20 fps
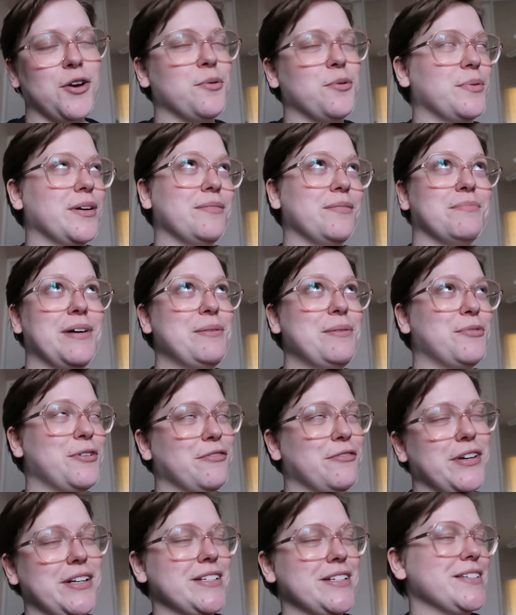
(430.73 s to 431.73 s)
oh but my
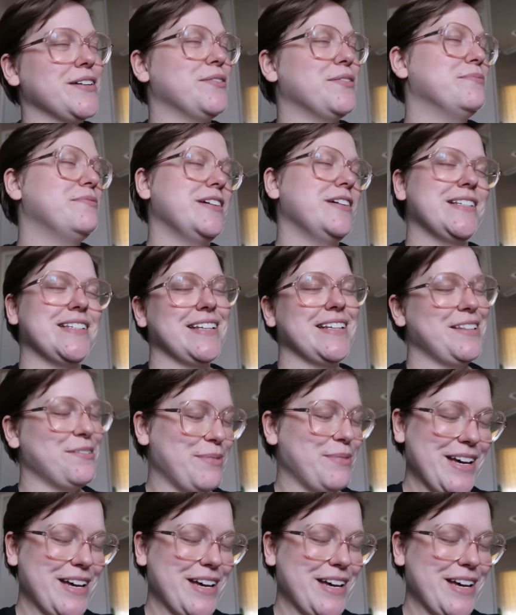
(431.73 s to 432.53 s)
boyfriend is obviously the